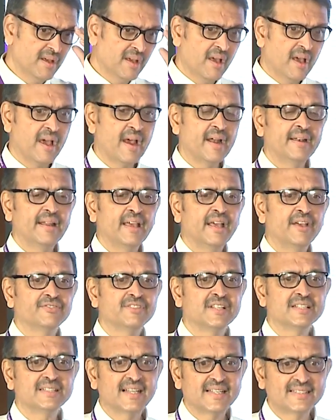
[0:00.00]
and AFC
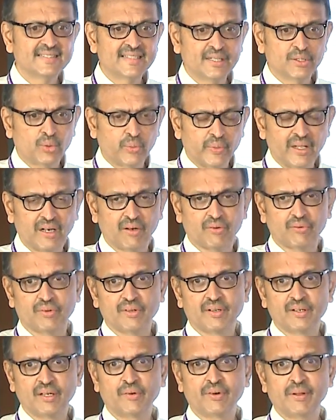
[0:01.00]
is less than 12.
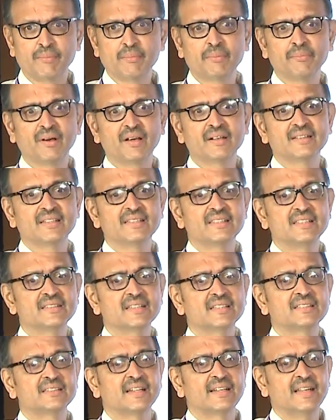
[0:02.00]
Now, remember, this is a
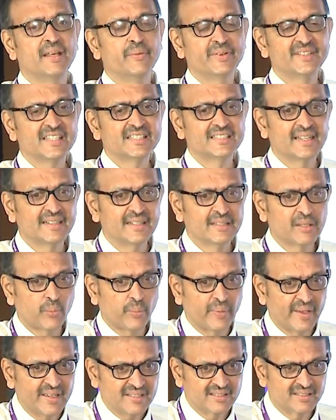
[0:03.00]
study which is done in the
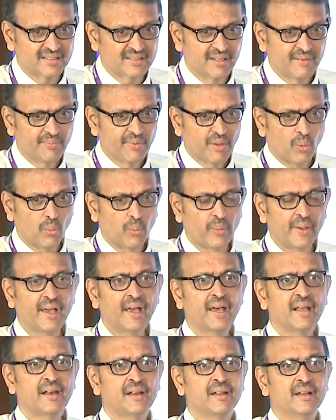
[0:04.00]
West,
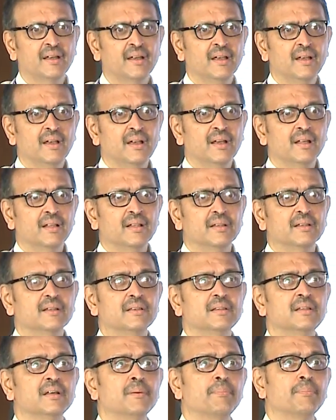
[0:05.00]
where
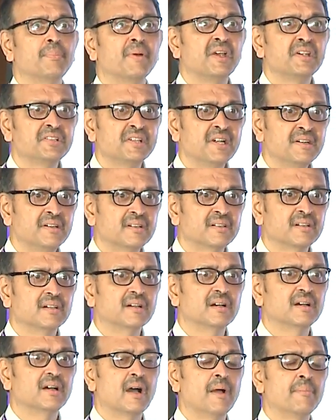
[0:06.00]
the patient,
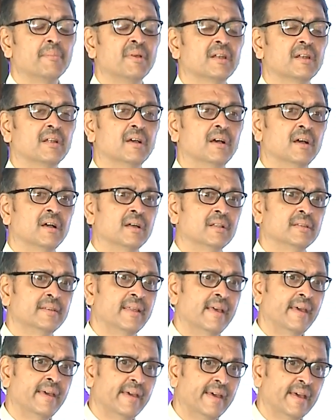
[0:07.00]
they
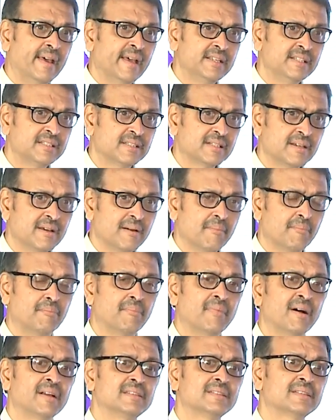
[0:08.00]
age
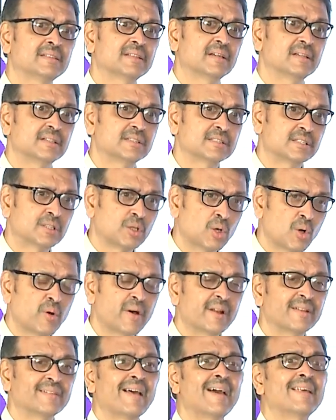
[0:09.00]
much
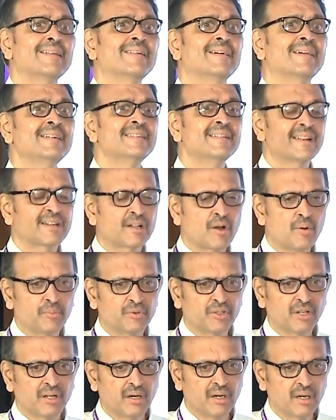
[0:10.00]
slower than
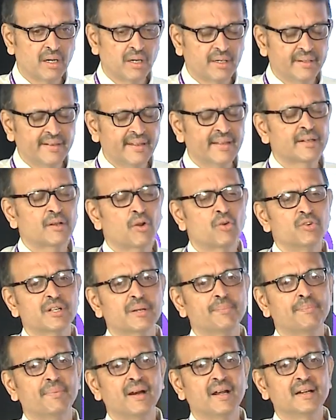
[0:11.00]
Indian
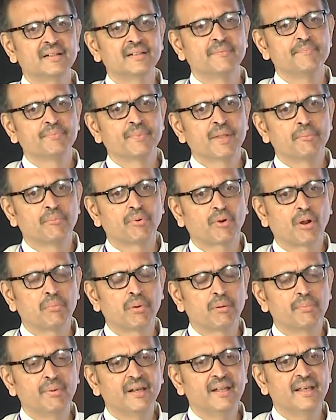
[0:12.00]
counterpart.
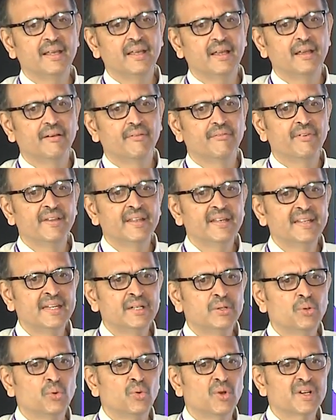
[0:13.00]
Probably we need
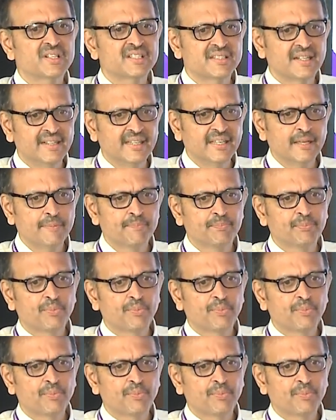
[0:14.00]
to do a study